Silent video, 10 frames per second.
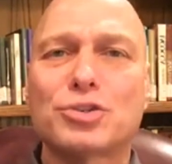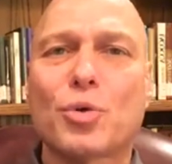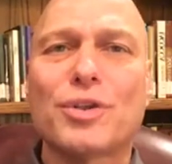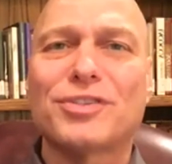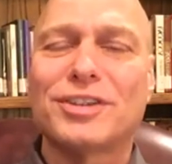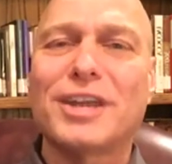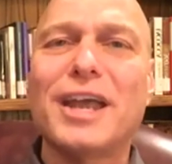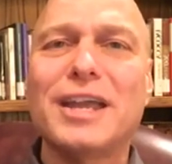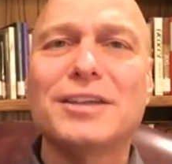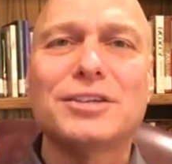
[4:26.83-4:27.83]
choice
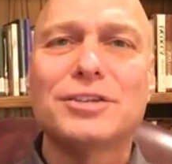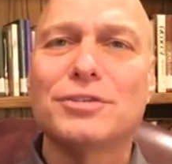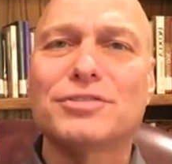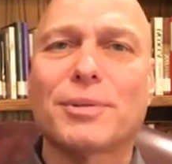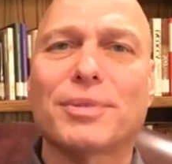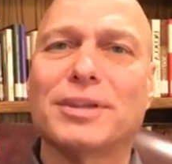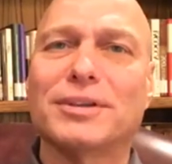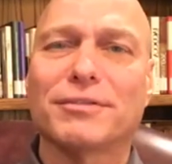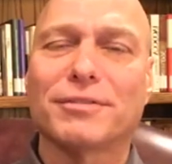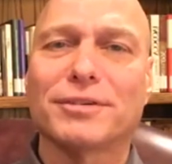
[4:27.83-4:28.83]
today to do something
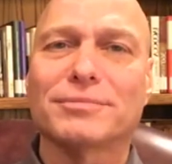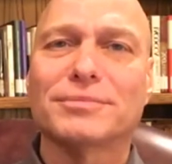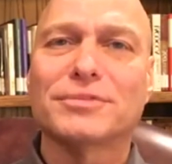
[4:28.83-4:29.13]
different.